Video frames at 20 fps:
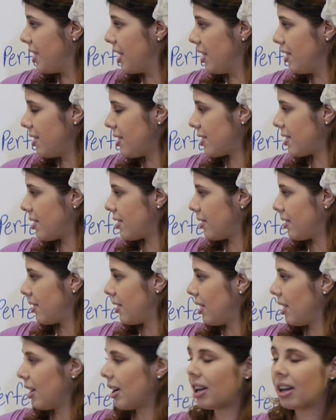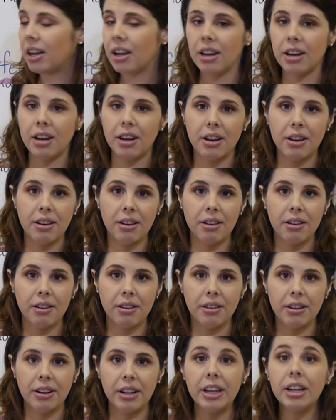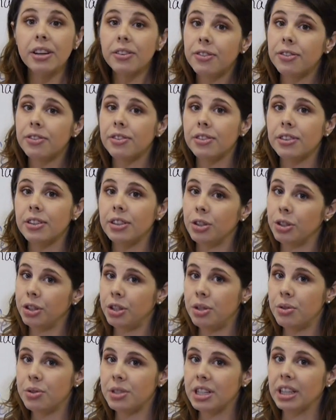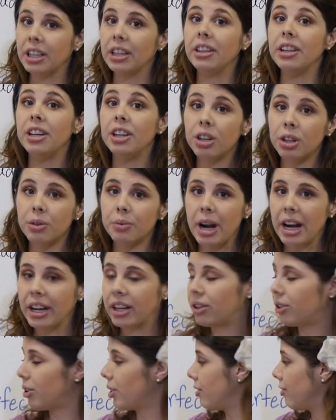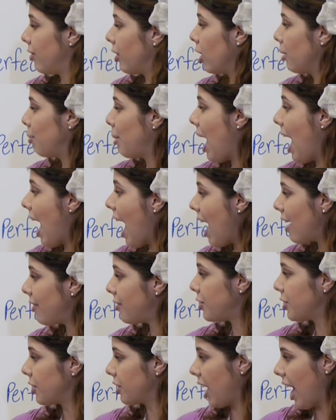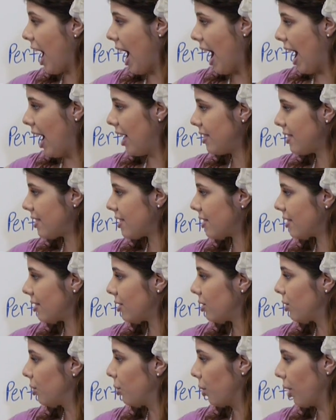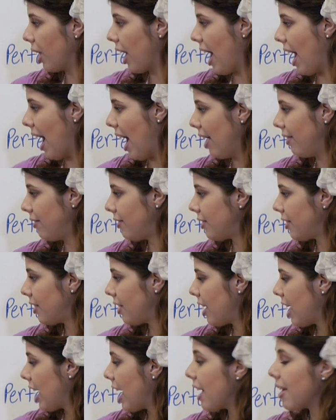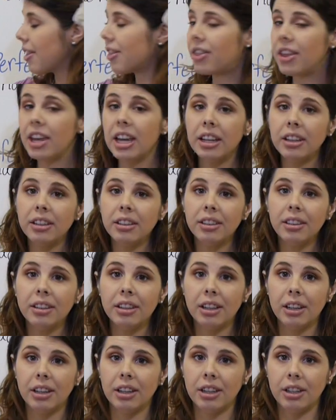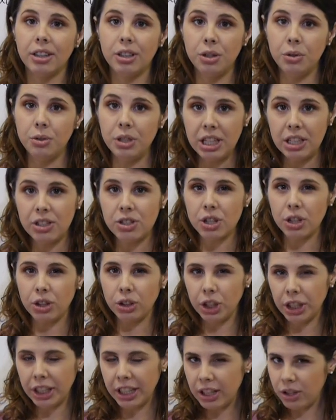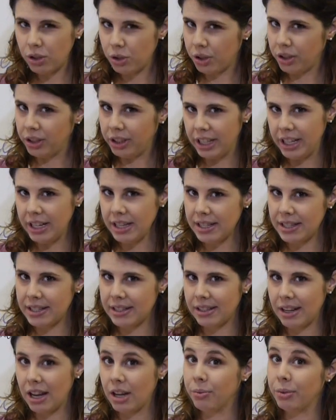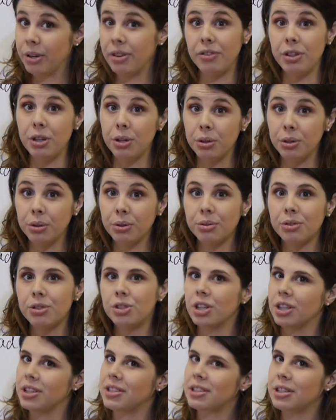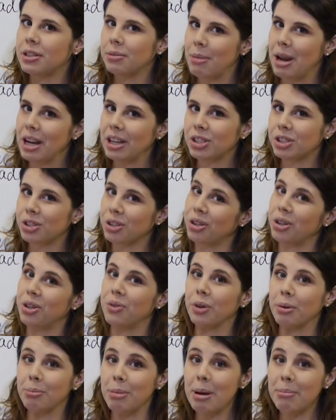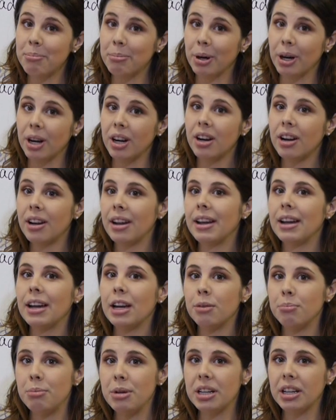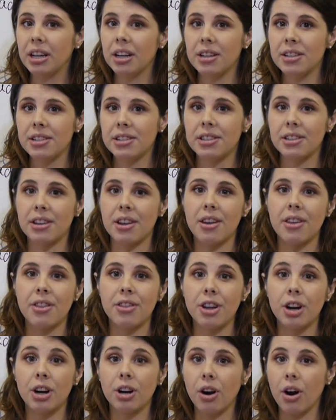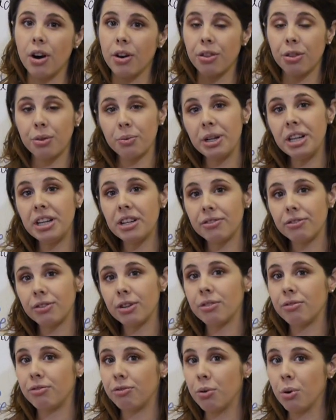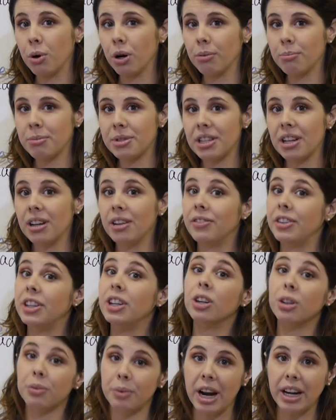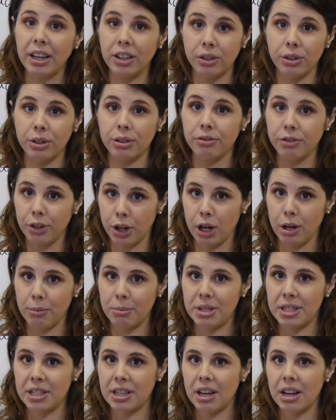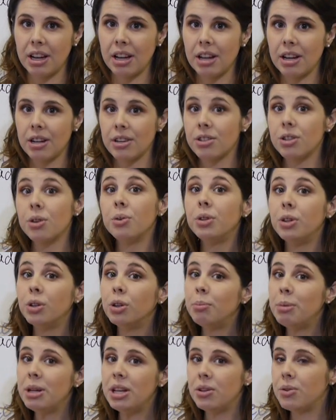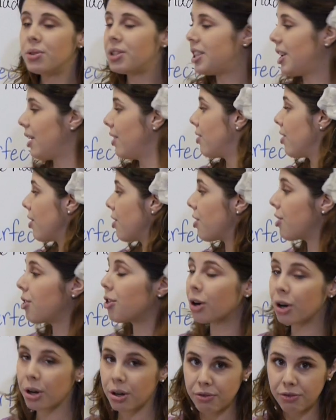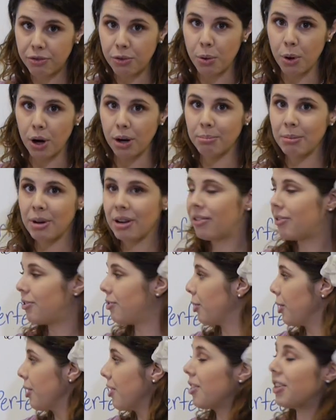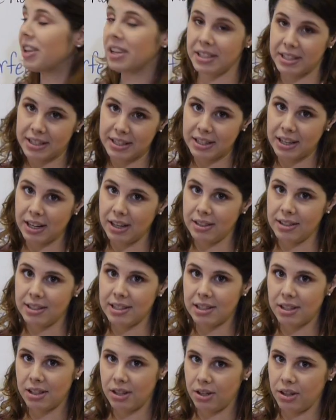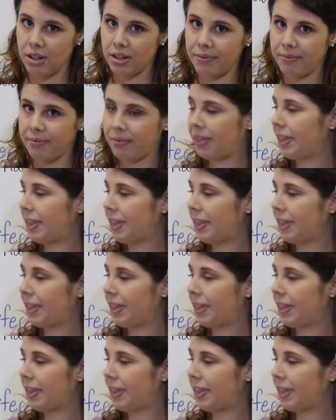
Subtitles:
this, if you're using an irregular verb after has or have, then you need to look at your list and review just to make sure you remember, because there are 3 different forms of irregular verbs. So you'll be using the third form for this tense here.